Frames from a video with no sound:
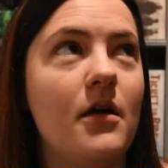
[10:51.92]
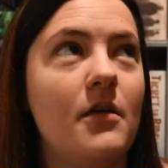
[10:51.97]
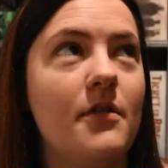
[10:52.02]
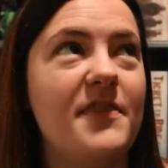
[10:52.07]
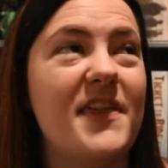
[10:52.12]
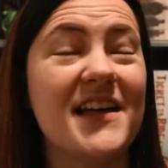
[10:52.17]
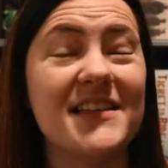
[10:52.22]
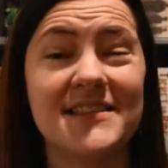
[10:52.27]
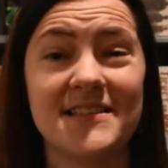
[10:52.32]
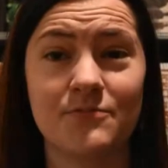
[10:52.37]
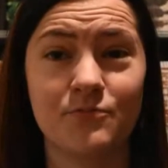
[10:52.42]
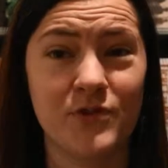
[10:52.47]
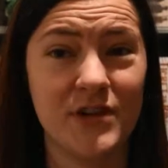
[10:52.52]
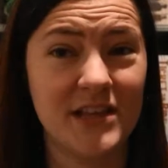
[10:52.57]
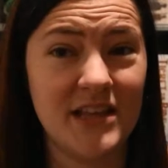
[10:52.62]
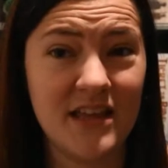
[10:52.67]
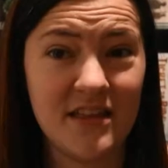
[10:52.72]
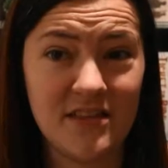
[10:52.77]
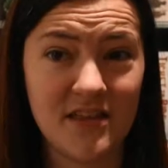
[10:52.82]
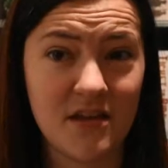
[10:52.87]
That's
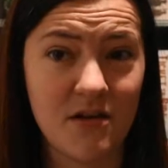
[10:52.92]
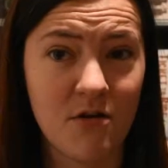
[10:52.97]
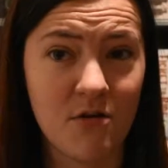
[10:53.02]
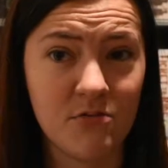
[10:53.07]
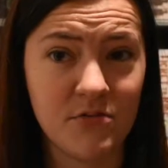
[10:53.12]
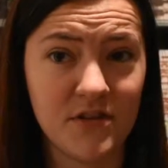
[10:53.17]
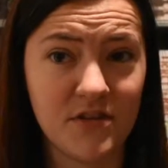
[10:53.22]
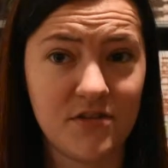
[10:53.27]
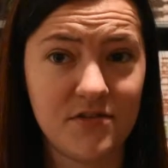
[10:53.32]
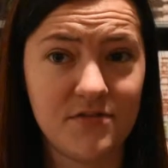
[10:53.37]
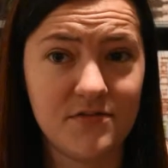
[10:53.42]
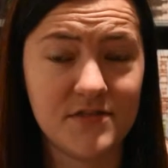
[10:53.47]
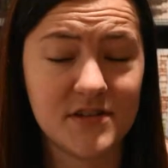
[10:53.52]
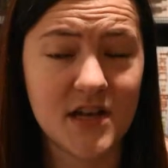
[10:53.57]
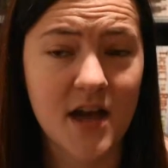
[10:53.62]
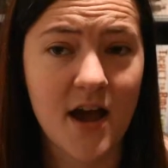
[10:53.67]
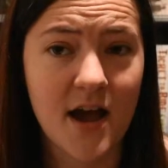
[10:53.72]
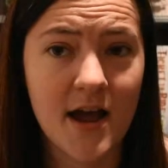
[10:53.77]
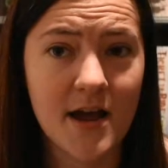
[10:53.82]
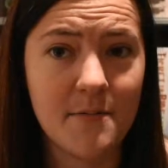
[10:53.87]
really the only
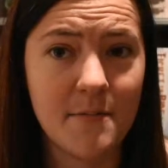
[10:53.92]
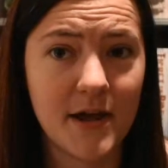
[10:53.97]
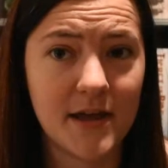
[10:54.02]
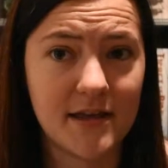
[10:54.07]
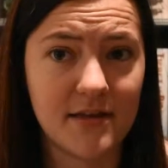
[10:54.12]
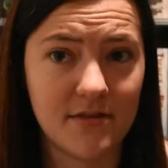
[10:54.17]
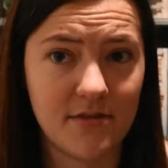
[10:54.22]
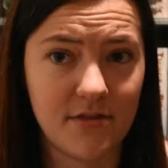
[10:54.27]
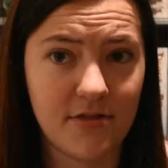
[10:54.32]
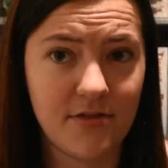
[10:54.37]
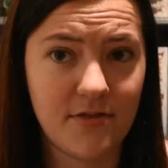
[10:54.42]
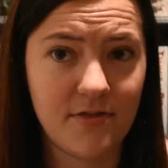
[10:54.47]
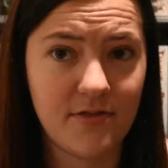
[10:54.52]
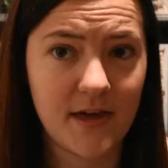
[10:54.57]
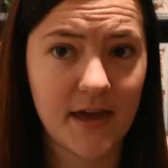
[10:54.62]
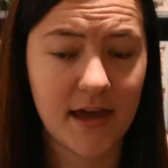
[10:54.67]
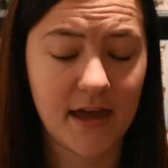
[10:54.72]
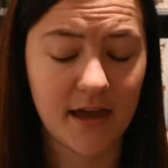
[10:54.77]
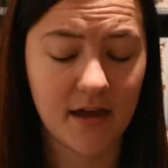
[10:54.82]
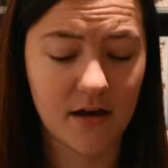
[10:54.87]
time I can
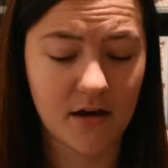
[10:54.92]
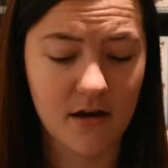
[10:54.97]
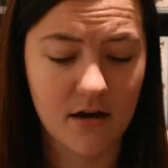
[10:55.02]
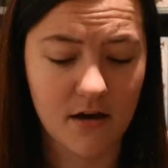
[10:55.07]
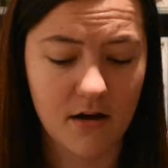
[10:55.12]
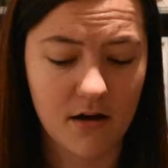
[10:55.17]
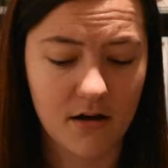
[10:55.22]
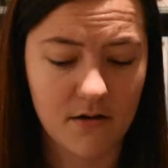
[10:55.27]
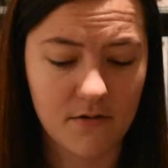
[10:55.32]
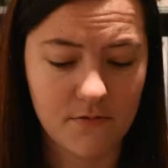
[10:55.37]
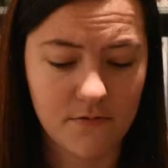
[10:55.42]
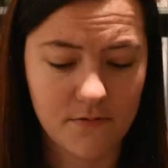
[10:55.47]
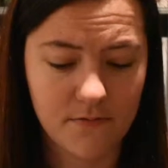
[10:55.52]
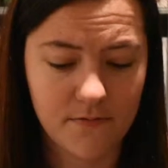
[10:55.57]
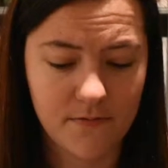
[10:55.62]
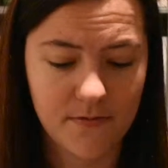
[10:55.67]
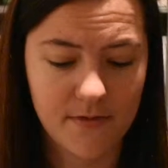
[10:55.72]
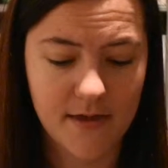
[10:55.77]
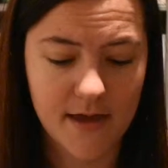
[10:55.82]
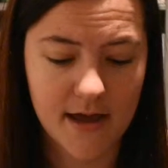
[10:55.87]
think
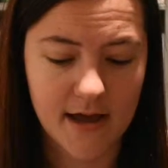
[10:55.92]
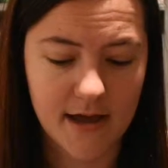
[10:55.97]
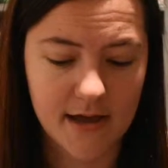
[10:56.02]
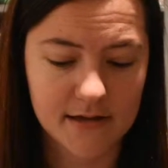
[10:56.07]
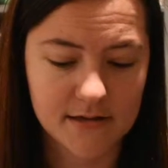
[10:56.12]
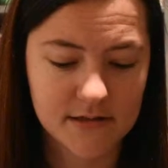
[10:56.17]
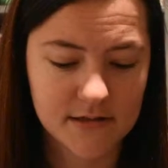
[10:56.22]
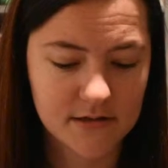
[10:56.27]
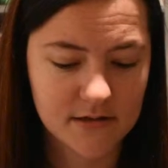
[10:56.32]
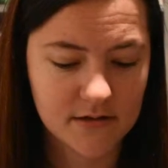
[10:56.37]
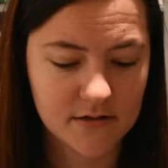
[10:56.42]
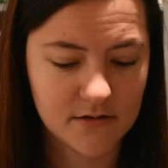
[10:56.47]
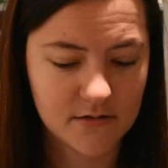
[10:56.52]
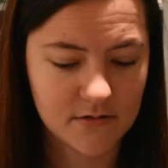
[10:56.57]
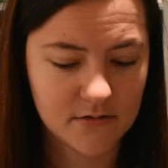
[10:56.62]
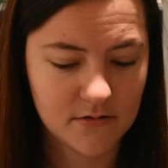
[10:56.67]
of that